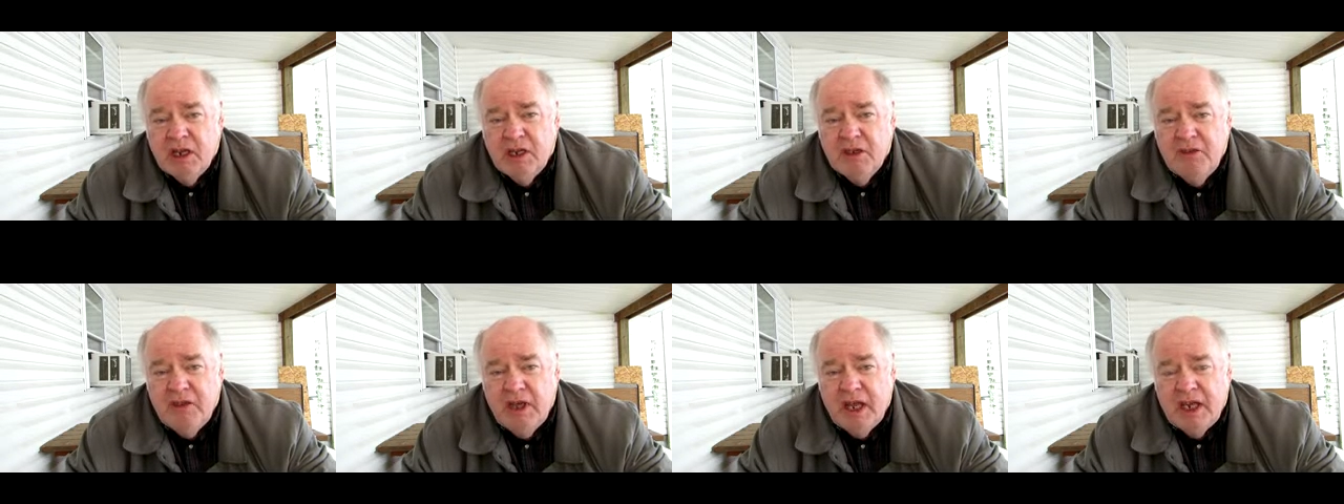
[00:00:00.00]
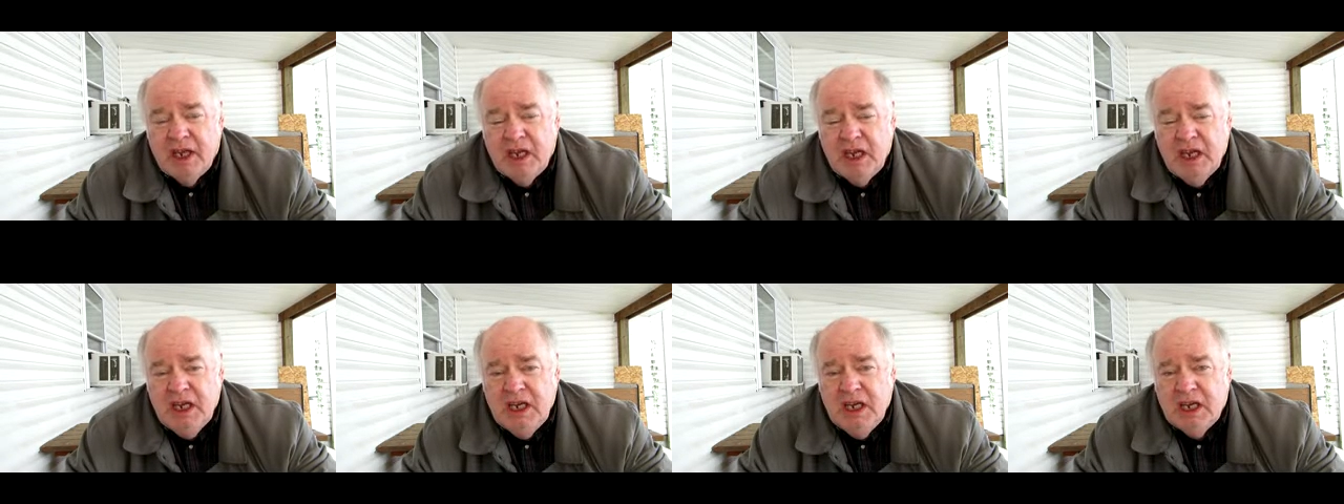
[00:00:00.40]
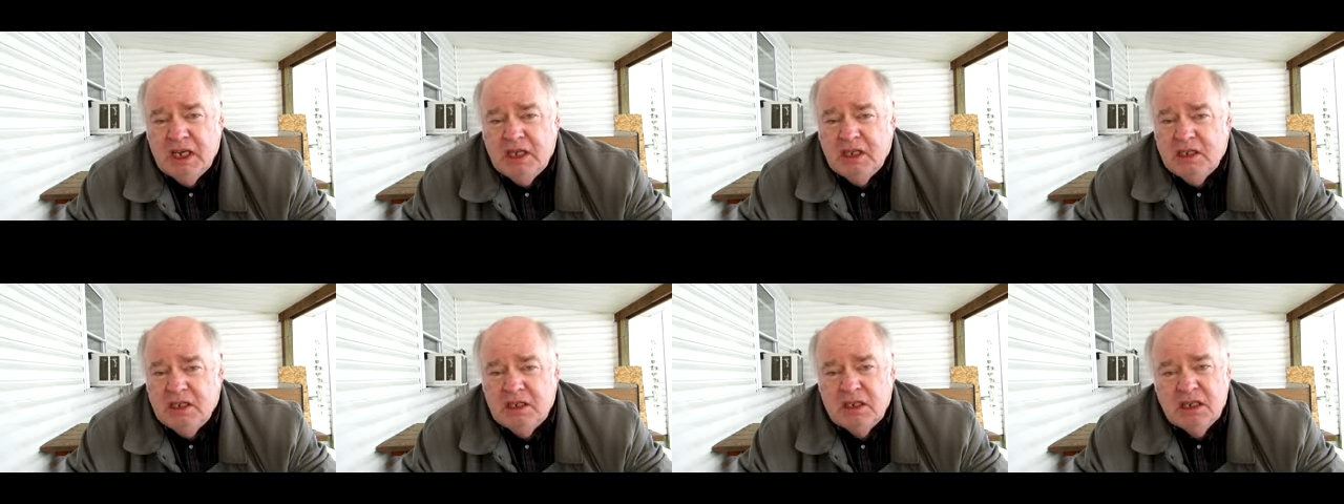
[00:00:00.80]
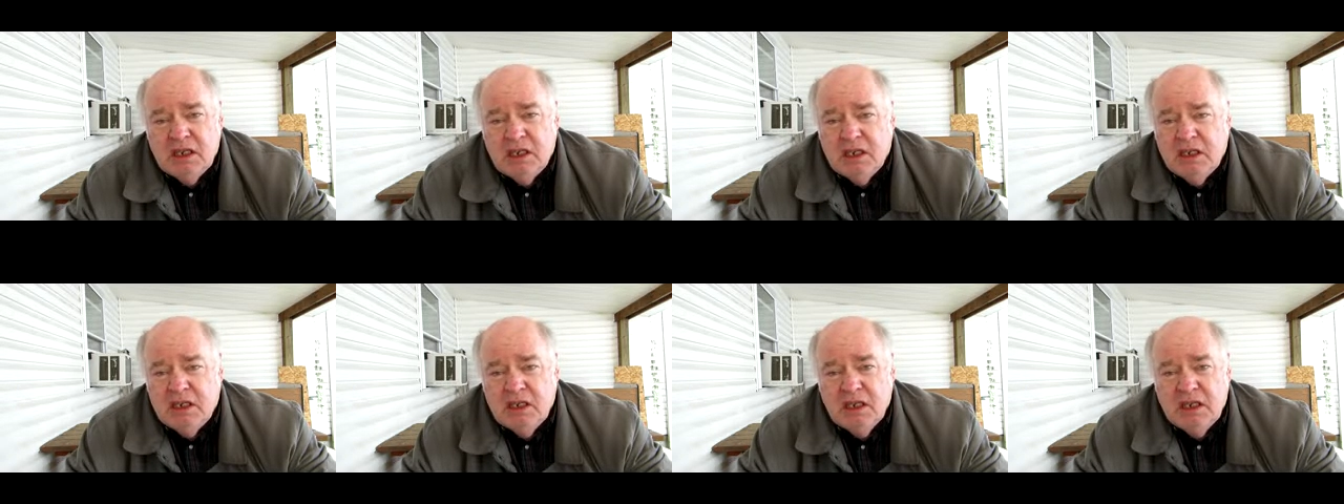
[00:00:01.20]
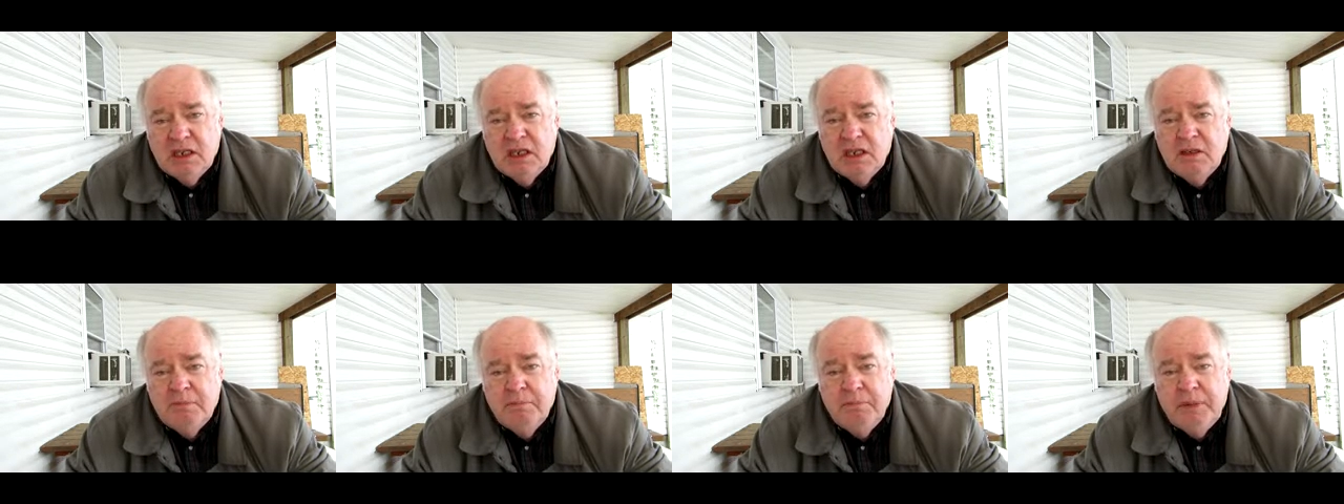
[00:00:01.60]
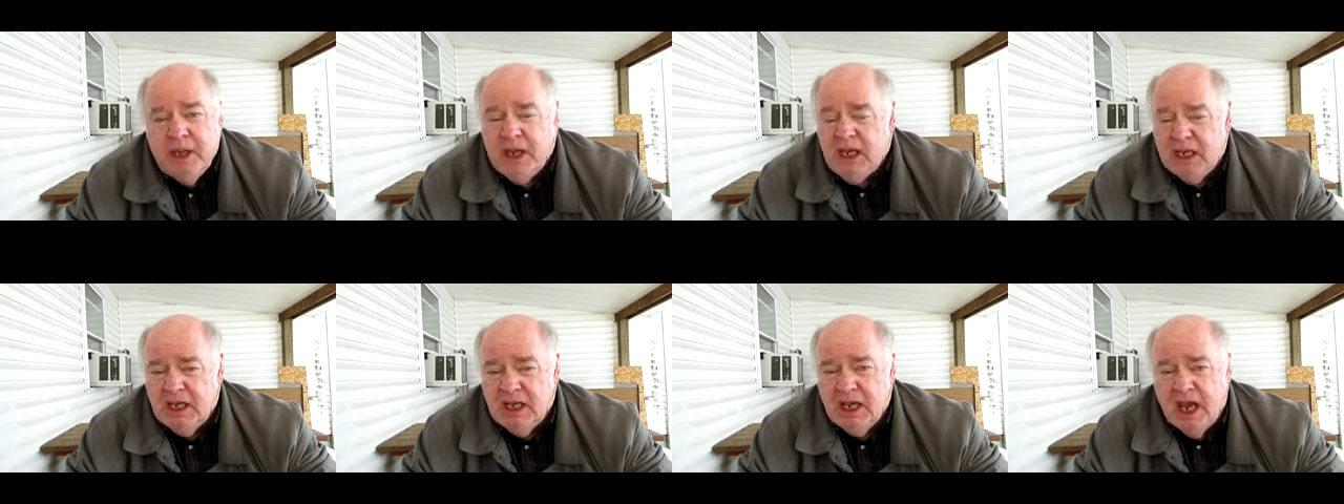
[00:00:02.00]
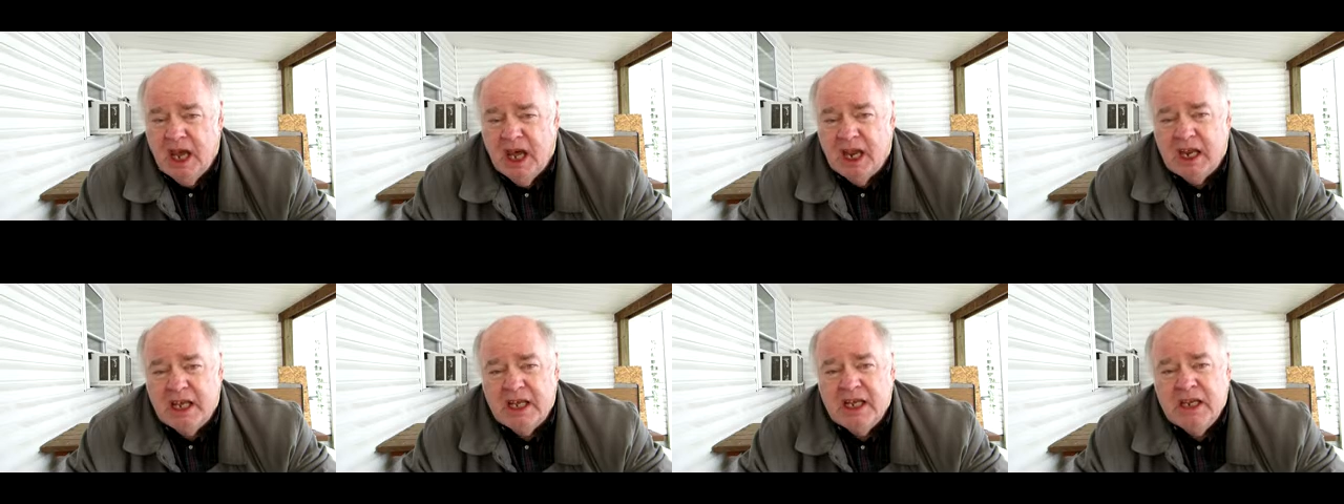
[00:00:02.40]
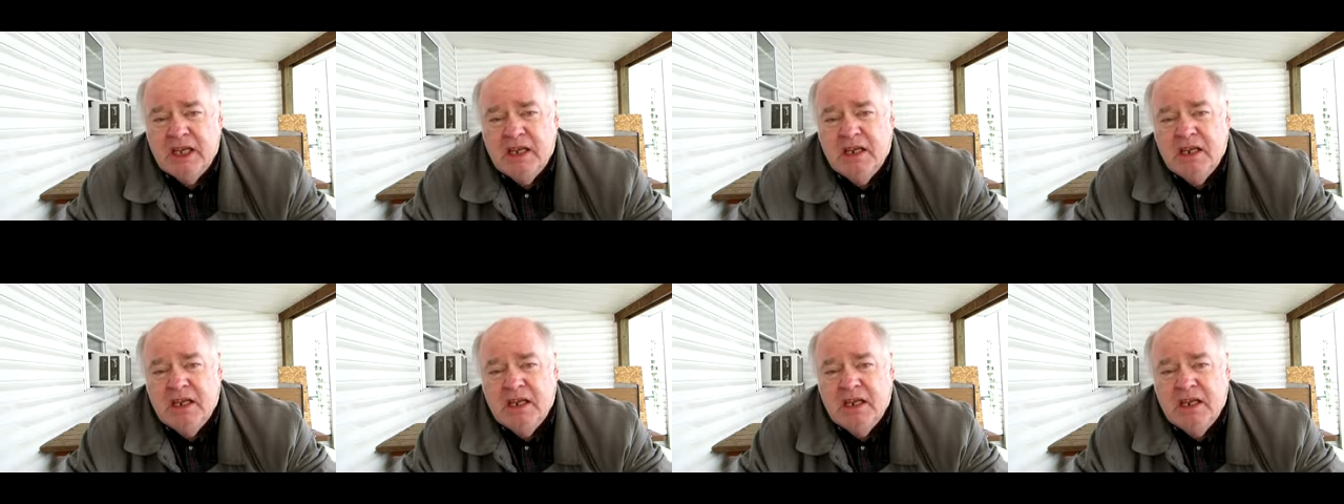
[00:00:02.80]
that he didn't pee in the alley.